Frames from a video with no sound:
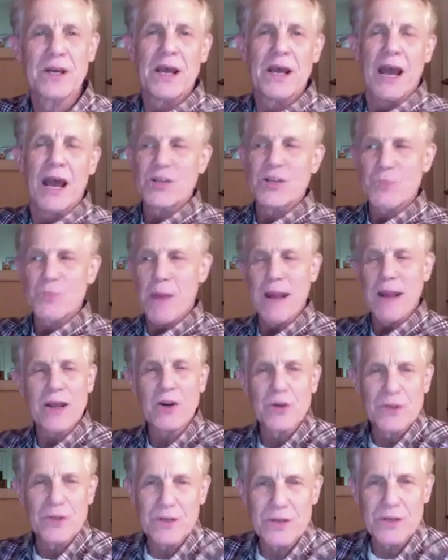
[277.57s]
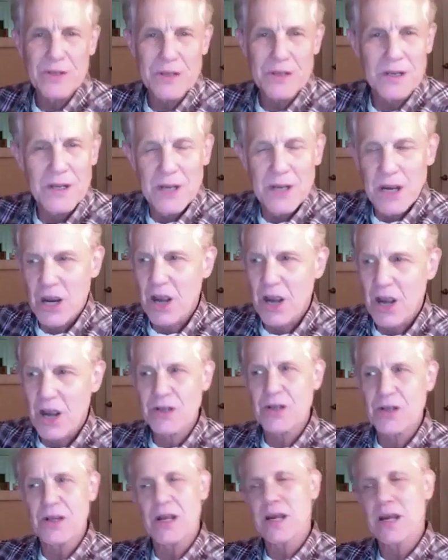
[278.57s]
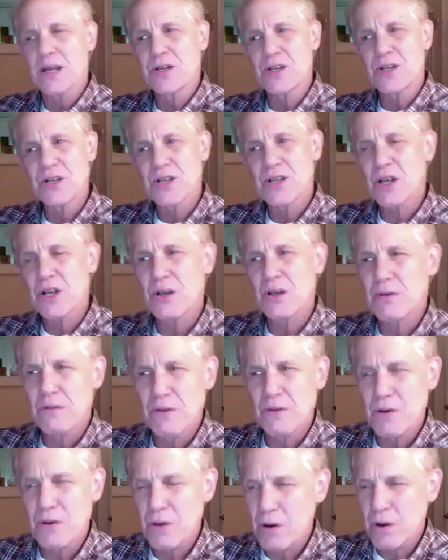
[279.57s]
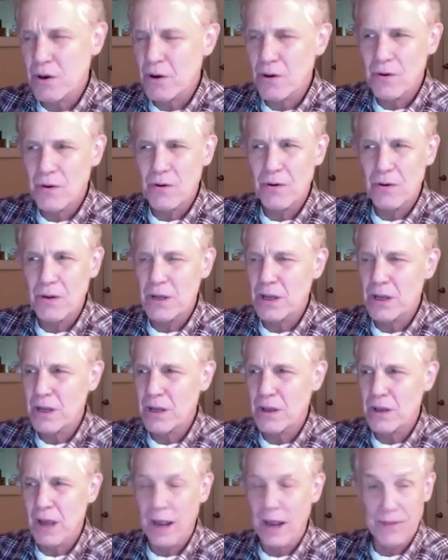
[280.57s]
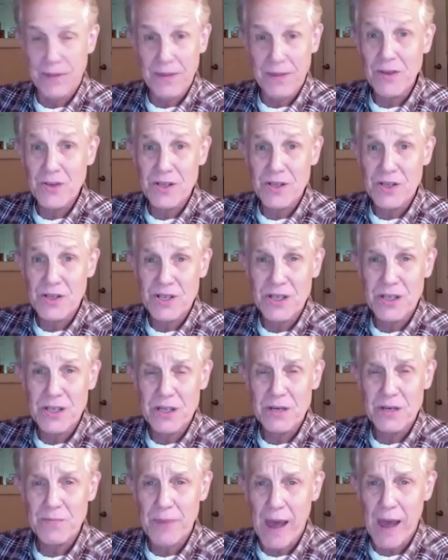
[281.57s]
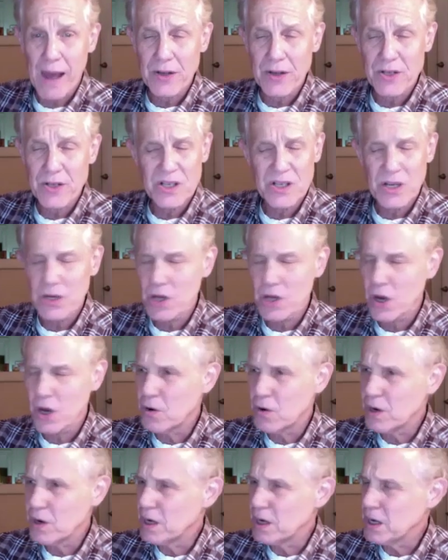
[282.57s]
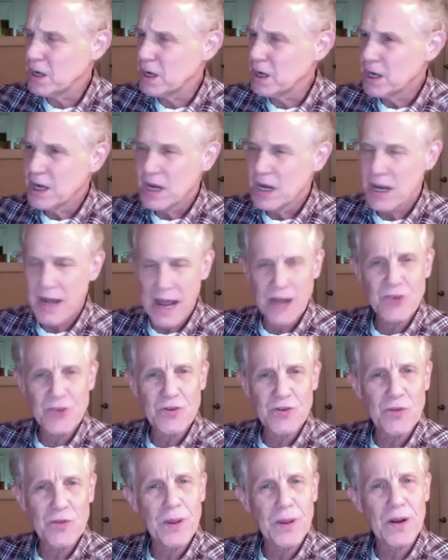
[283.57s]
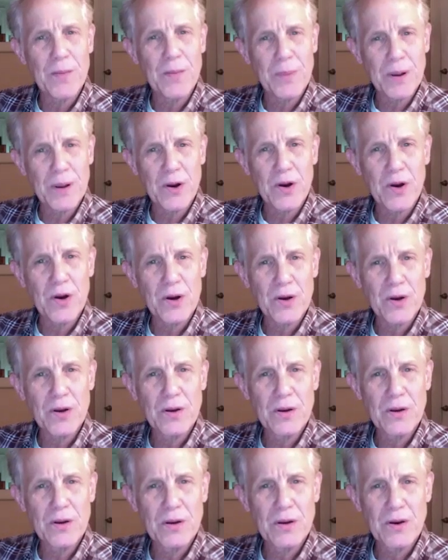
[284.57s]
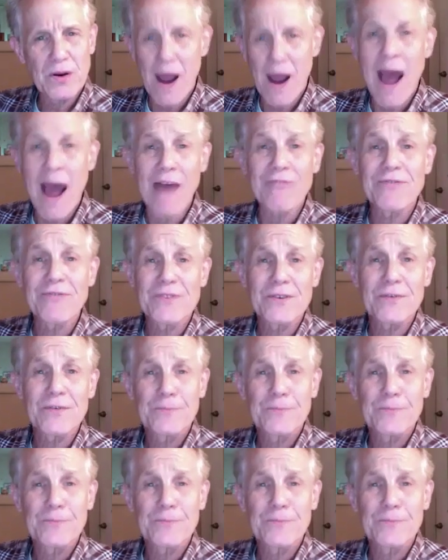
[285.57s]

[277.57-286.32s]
as many couldn't. And she said, "No, I think she had seen the impact." She said, "No, it had to have been a bigger craft."